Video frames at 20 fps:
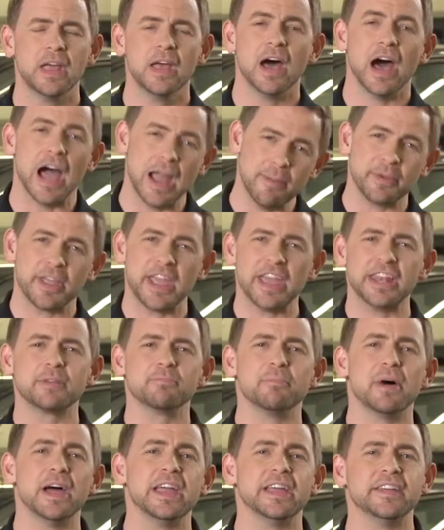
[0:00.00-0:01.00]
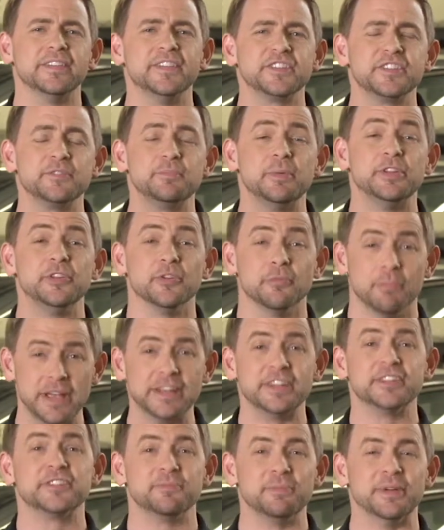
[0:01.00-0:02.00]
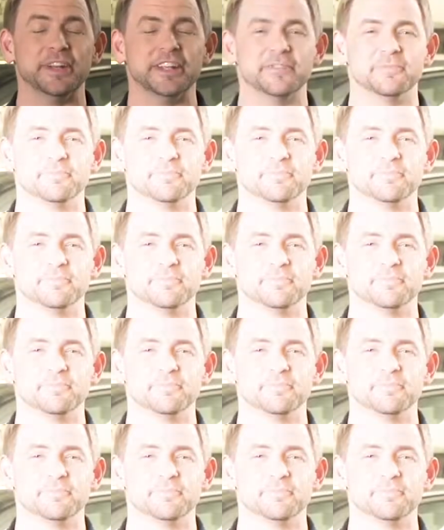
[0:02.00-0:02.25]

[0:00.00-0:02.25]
I'm Mechanic Mike, and this has been your Maintenance Minute.